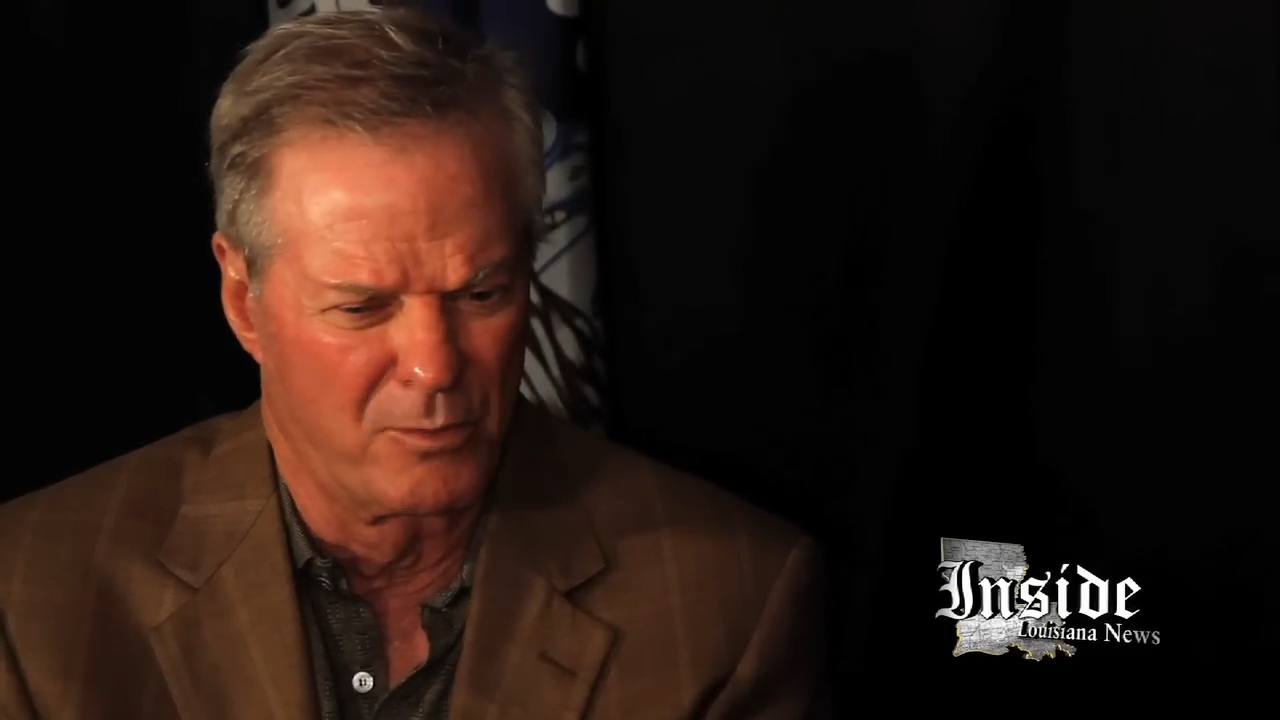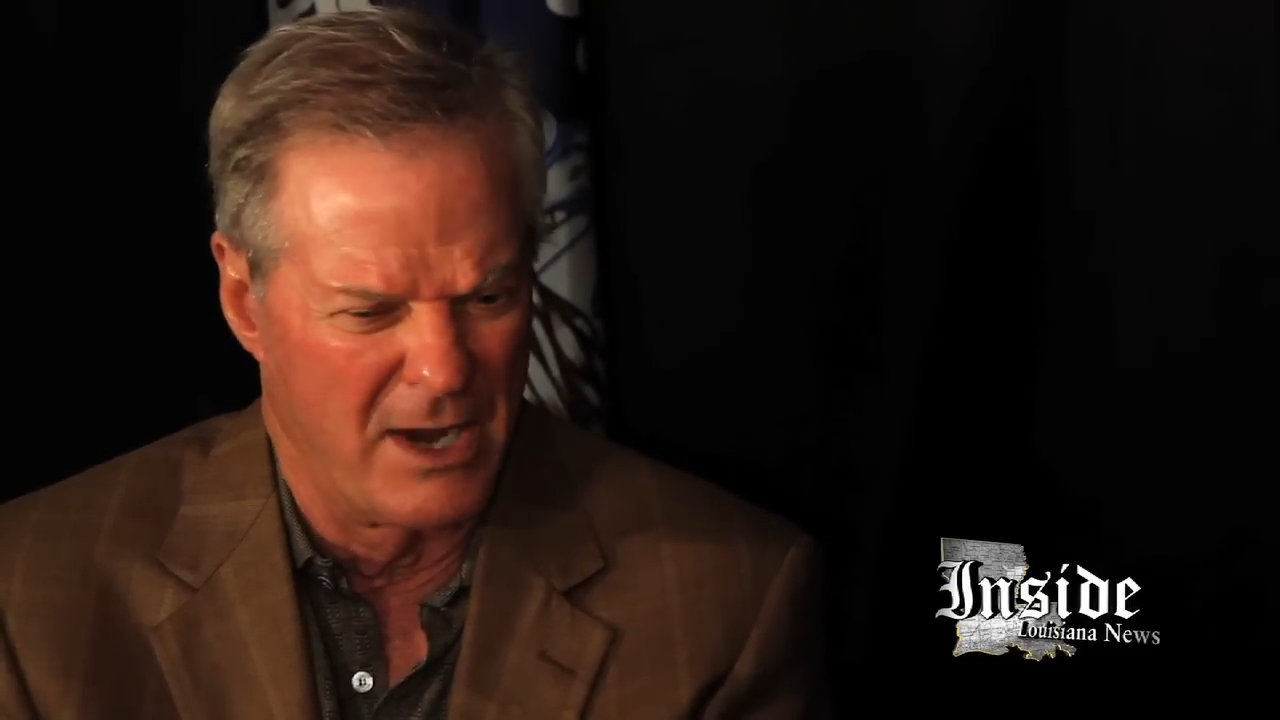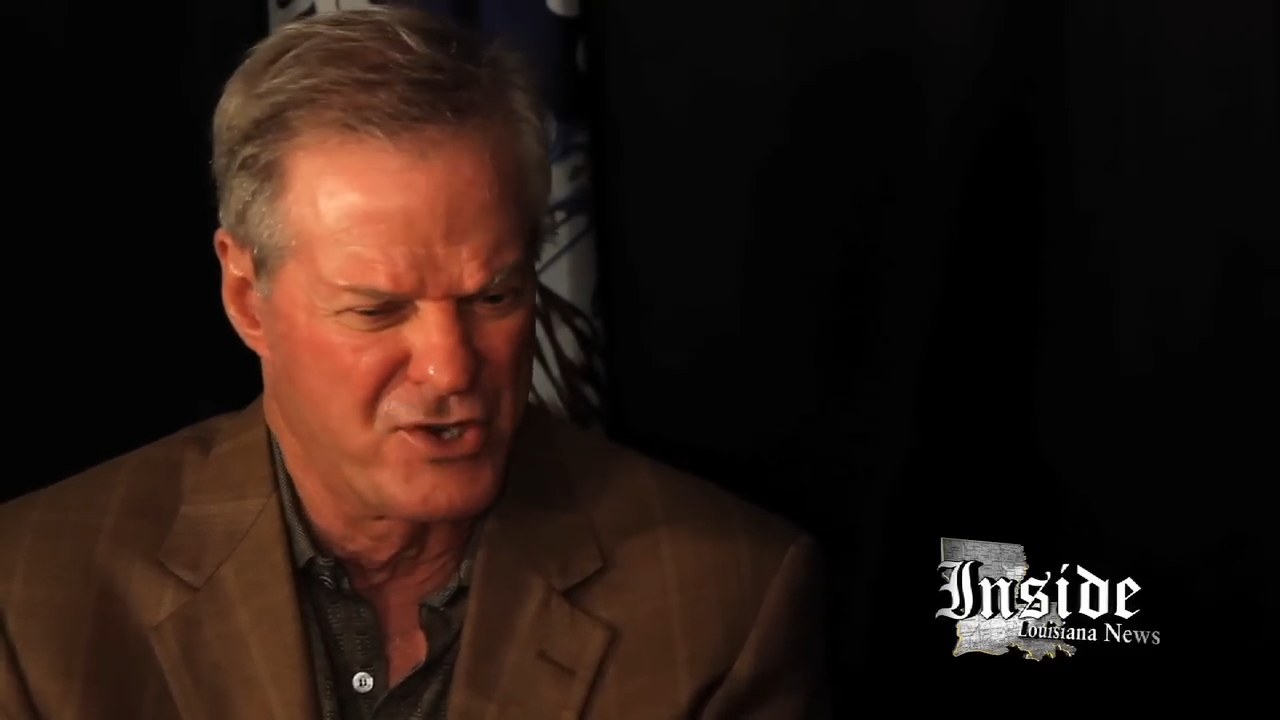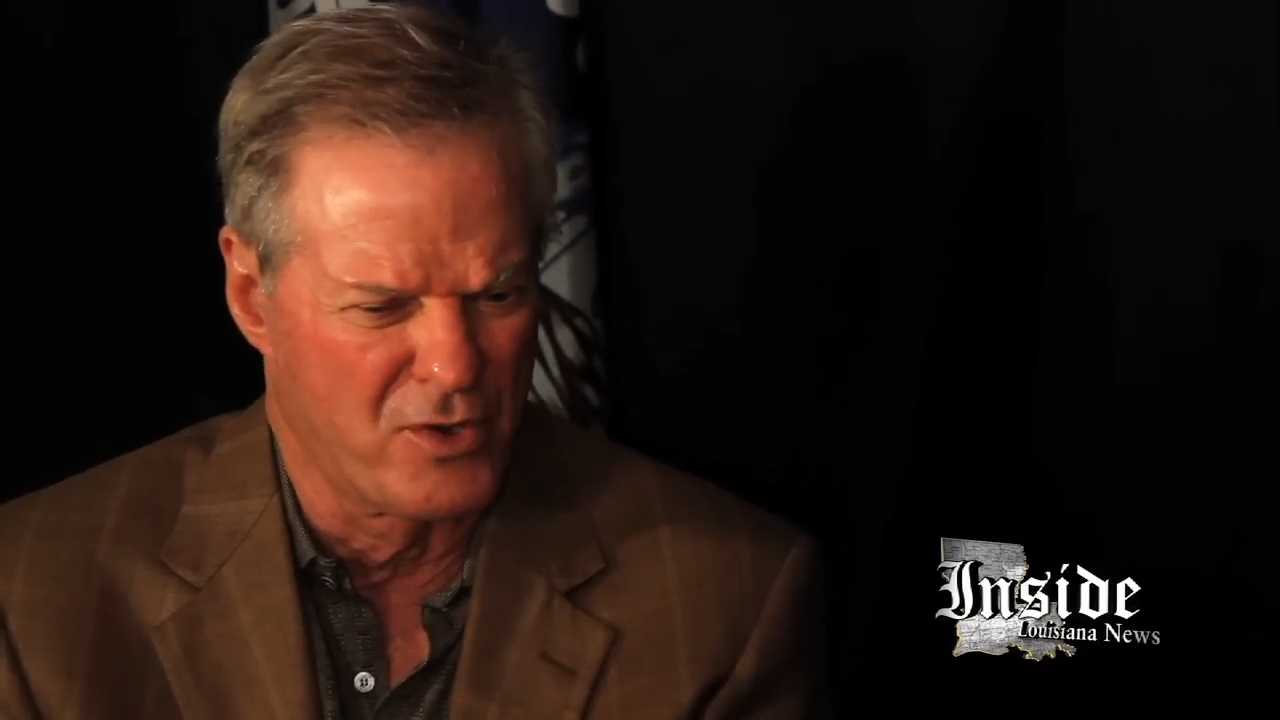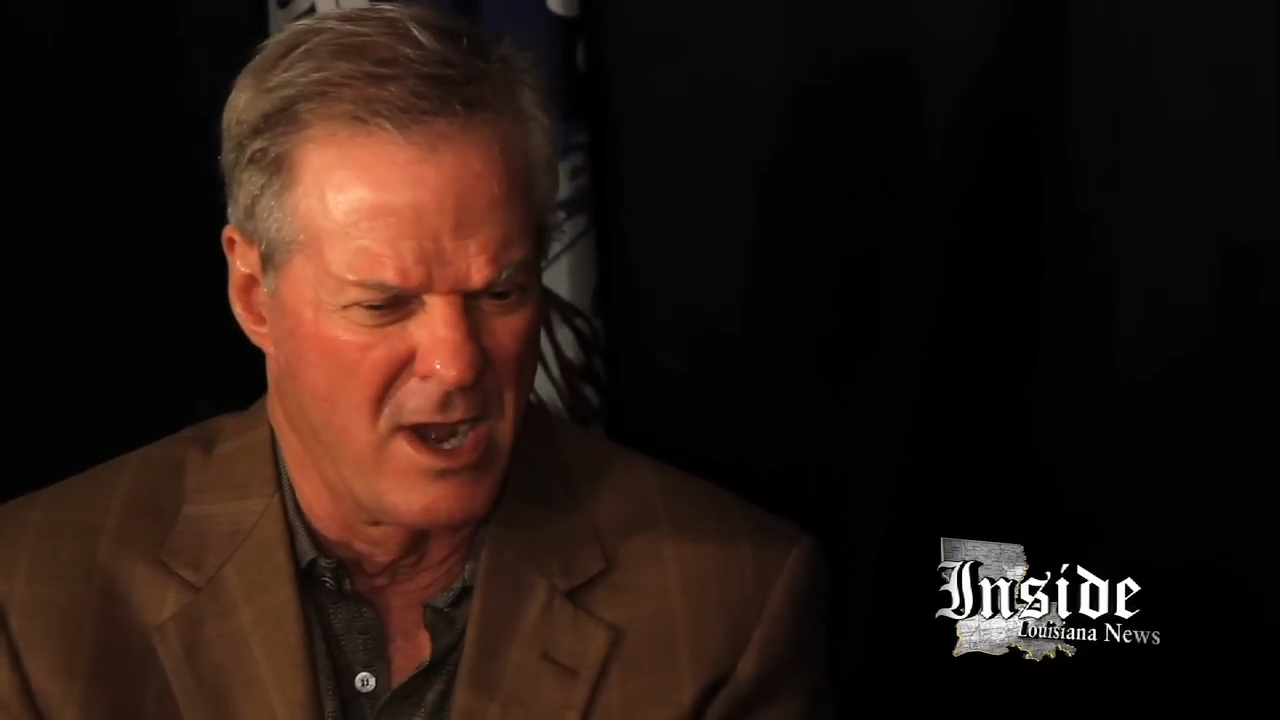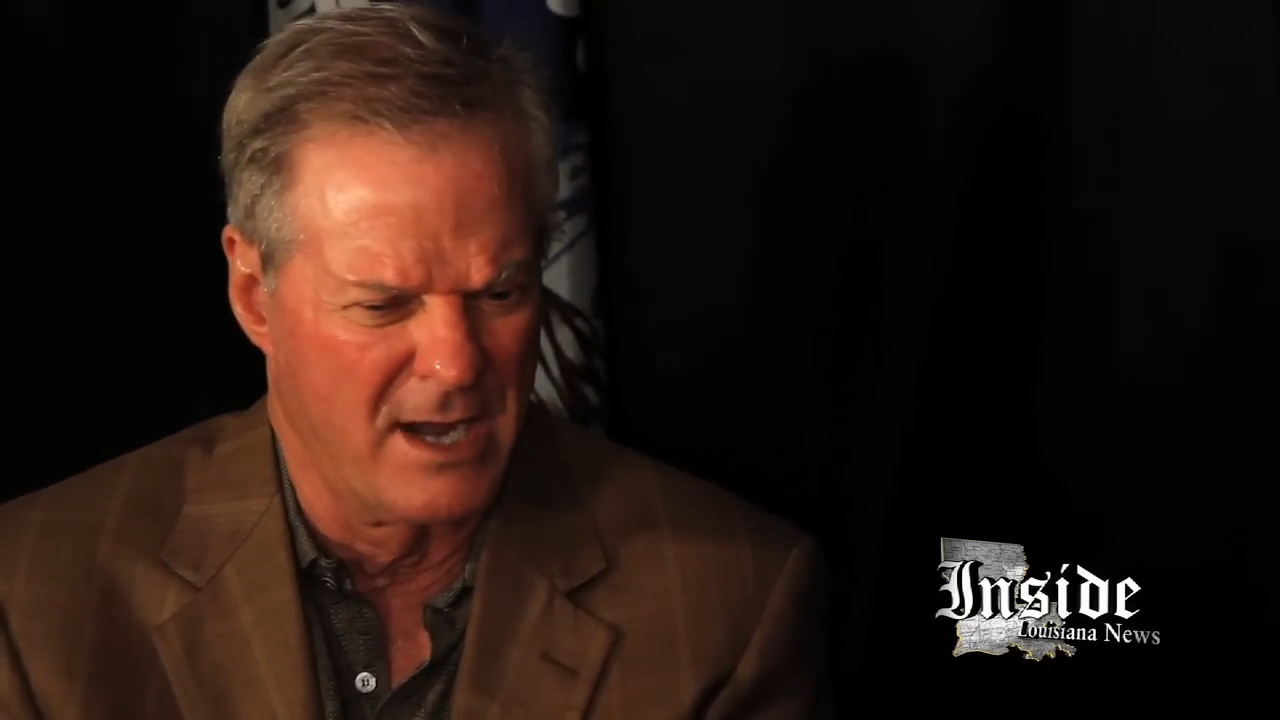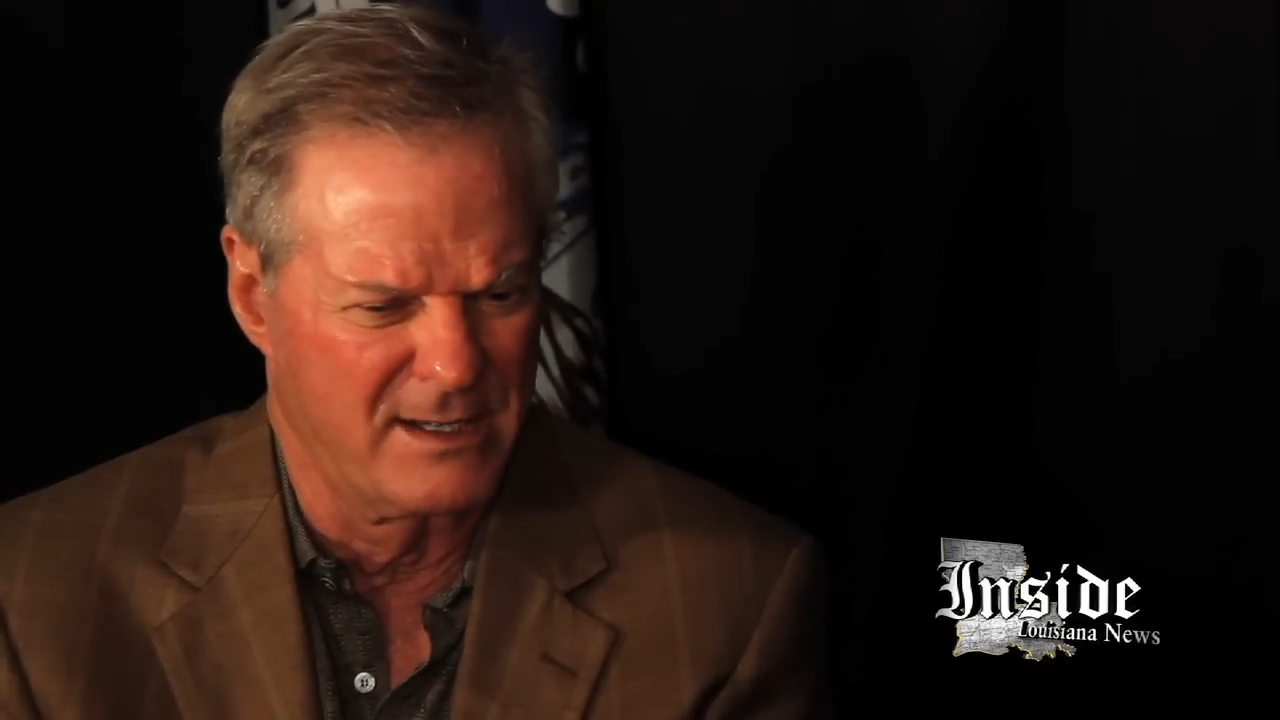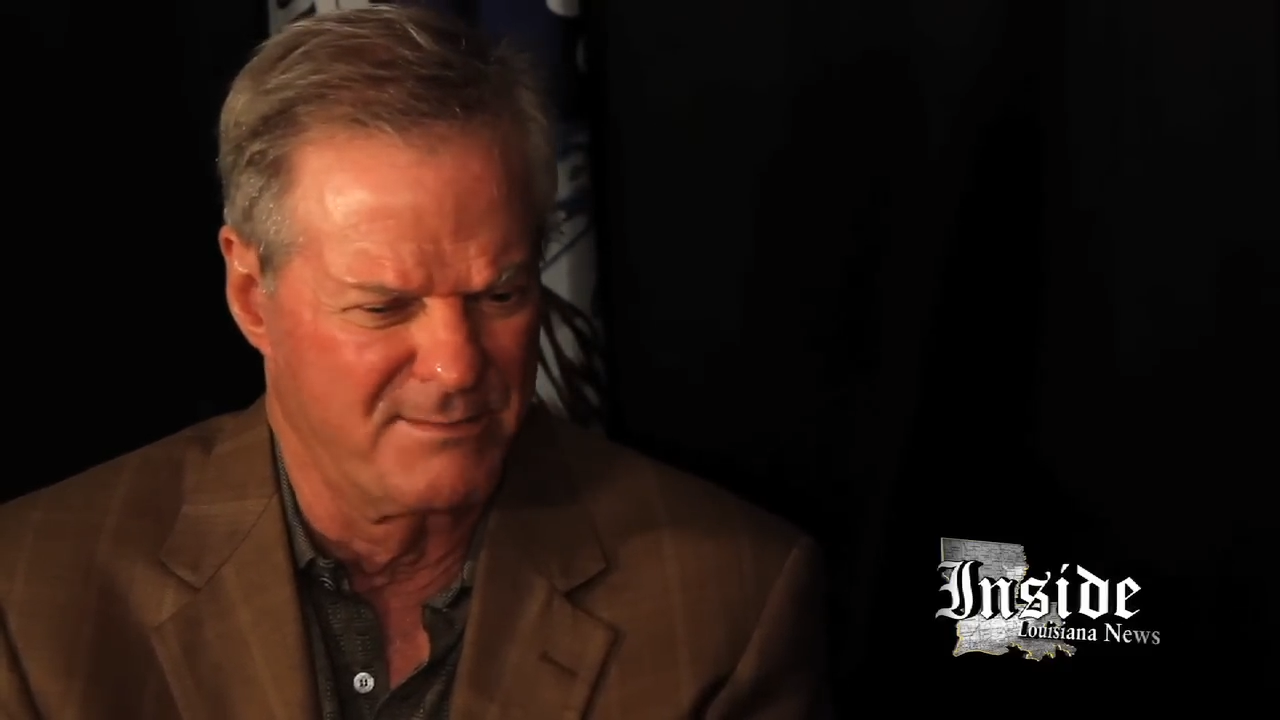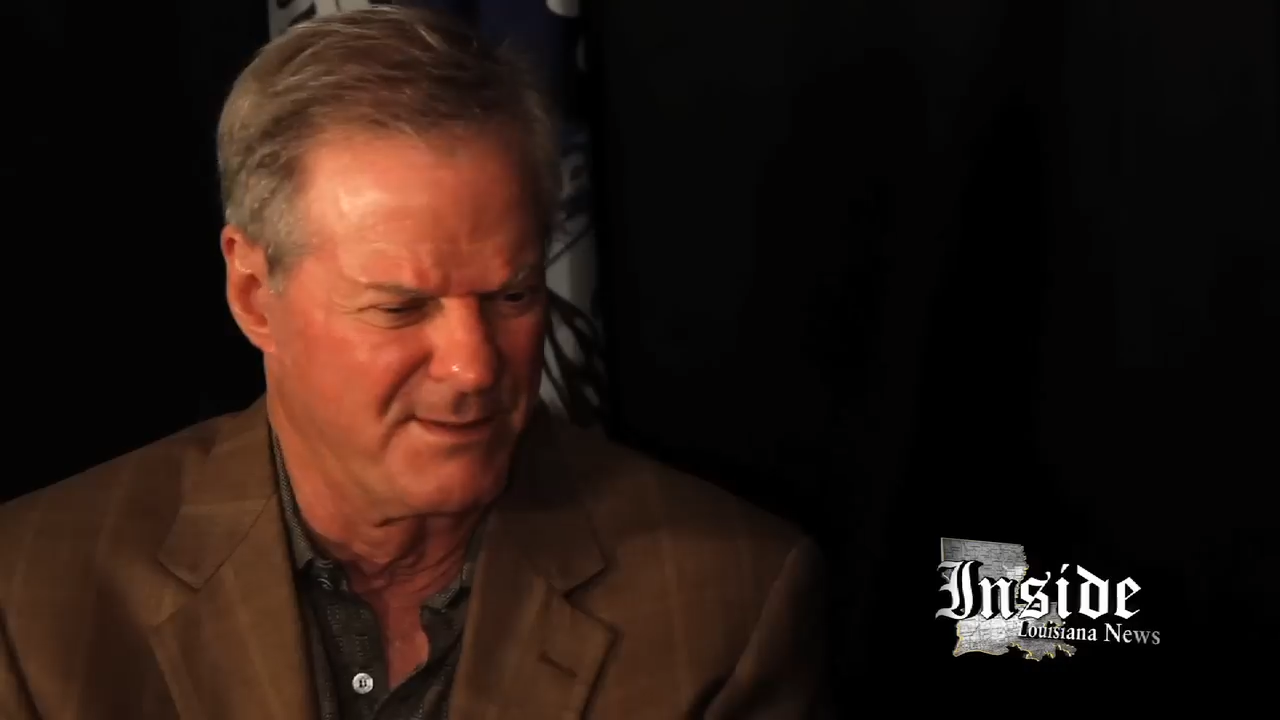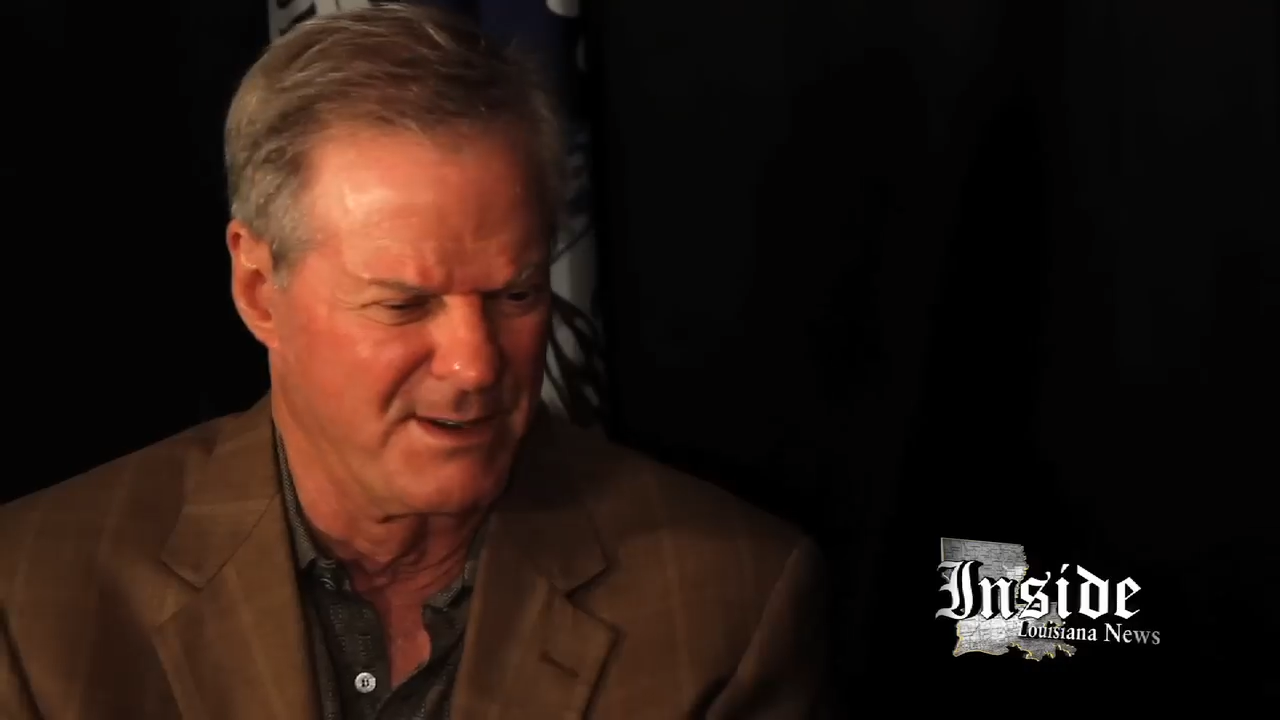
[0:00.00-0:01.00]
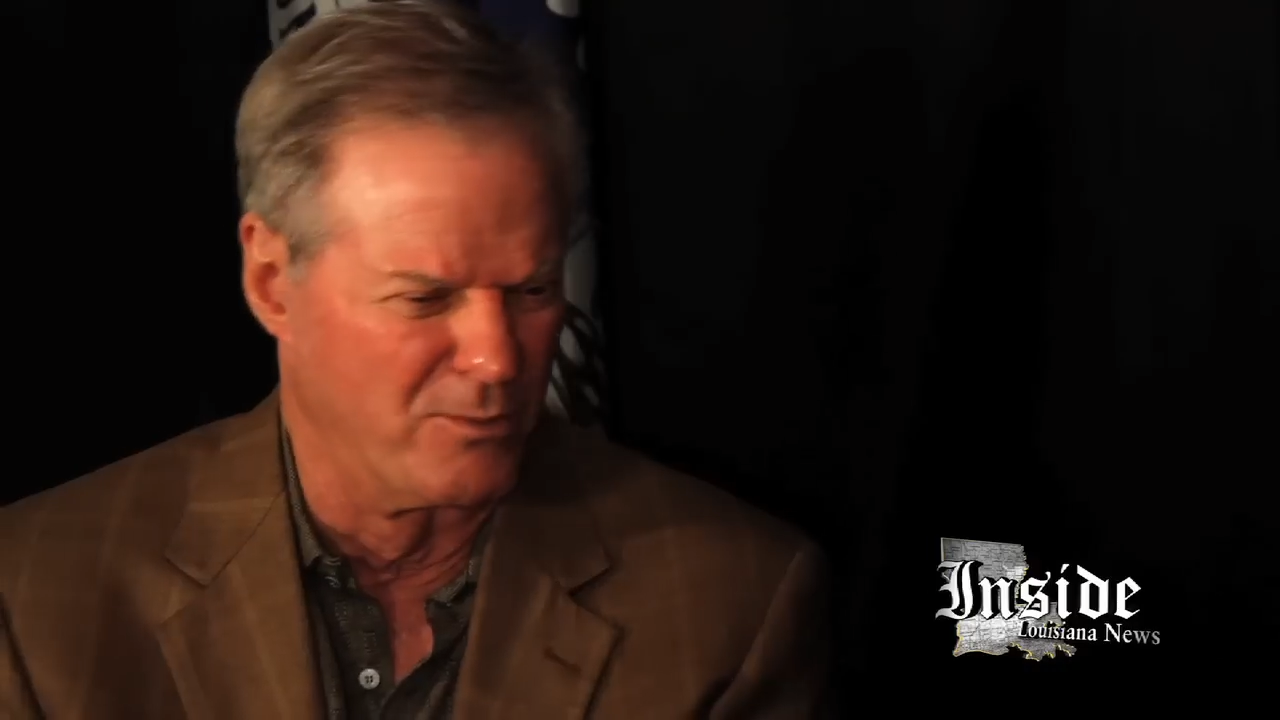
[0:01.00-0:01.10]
restaurant,